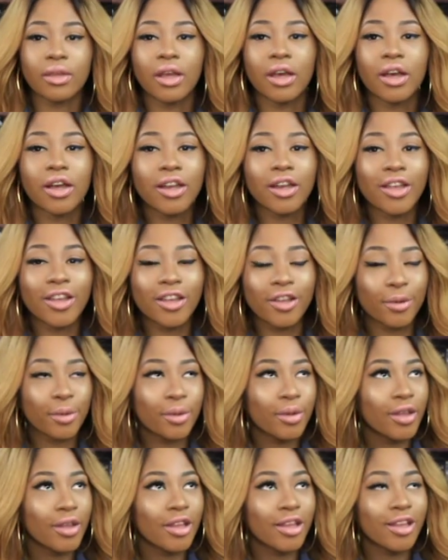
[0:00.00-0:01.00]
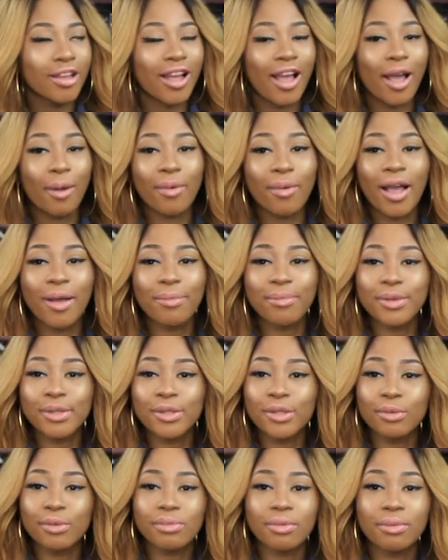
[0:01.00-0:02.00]
I know, I'm happy
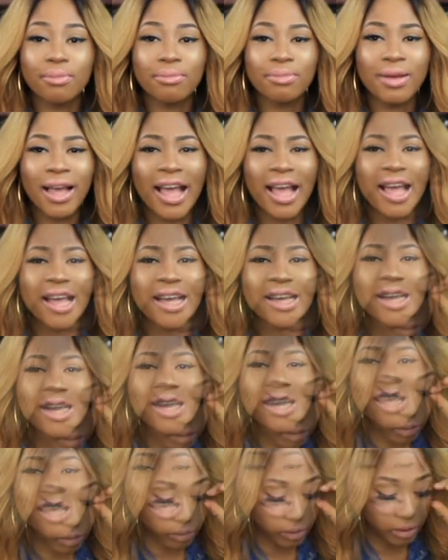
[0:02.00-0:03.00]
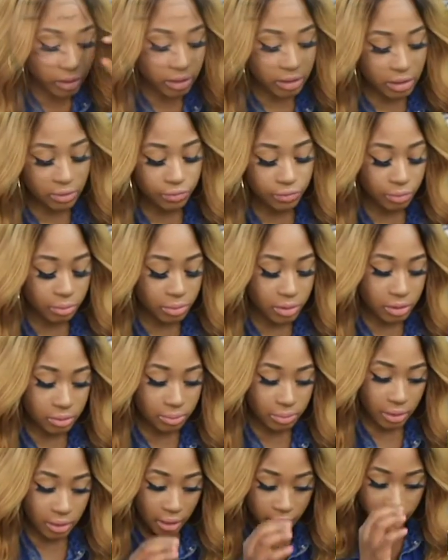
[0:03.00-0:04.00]
to be back. It's so easy for me to
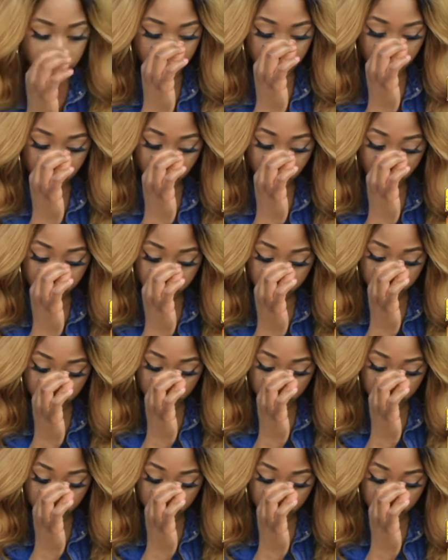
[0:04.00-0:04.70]
be like, you know, I haven't